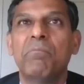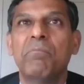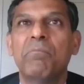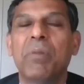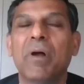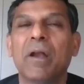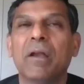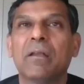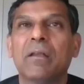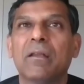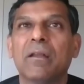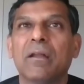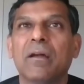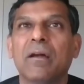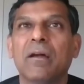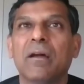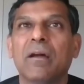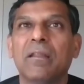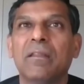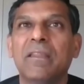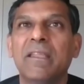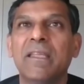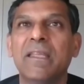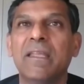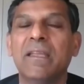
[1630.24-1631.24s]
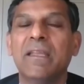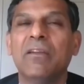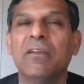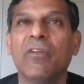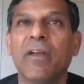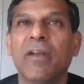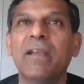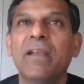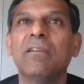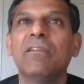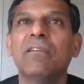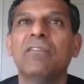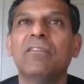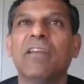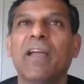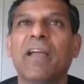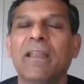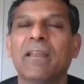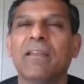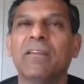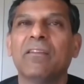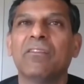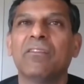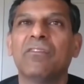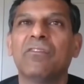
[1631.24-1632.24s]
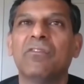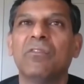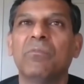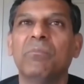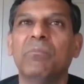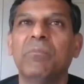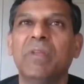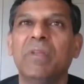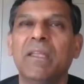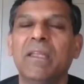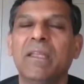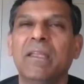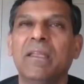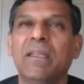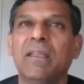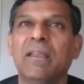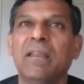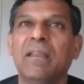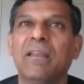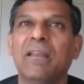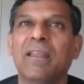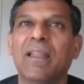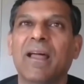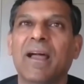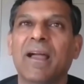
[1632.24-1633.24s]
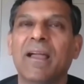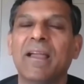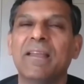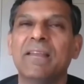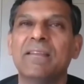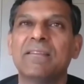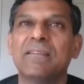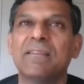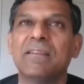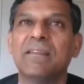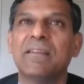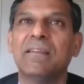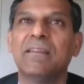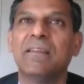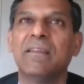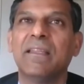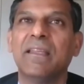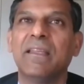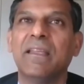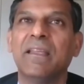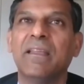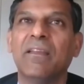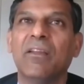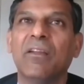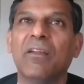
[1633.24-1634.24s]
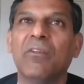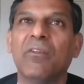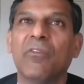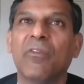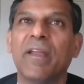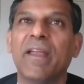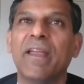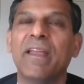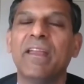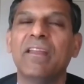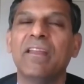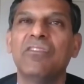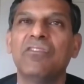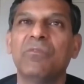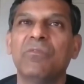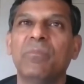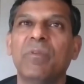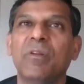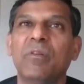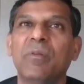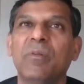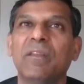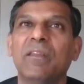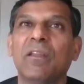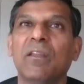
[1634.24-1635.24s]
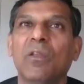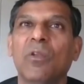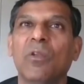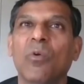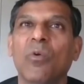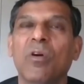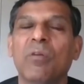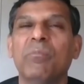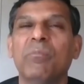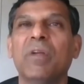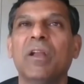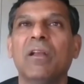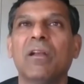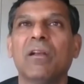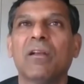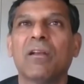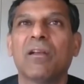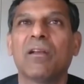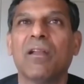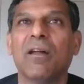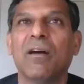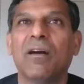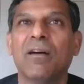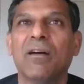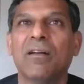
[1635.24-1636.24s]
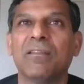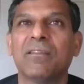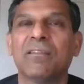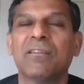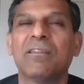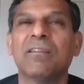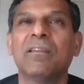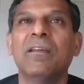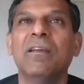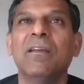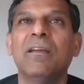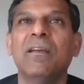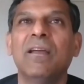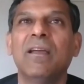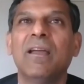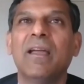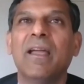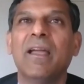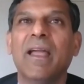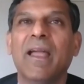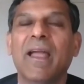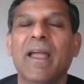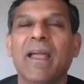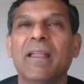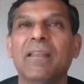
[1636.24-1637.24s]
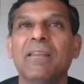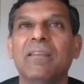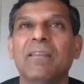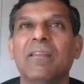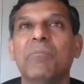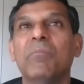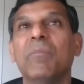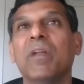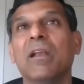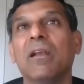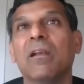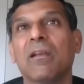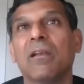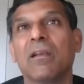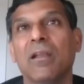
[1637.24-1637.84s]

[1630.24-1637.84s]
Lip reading: But the greater challenge to me lies in the range between the lower middle class and the middle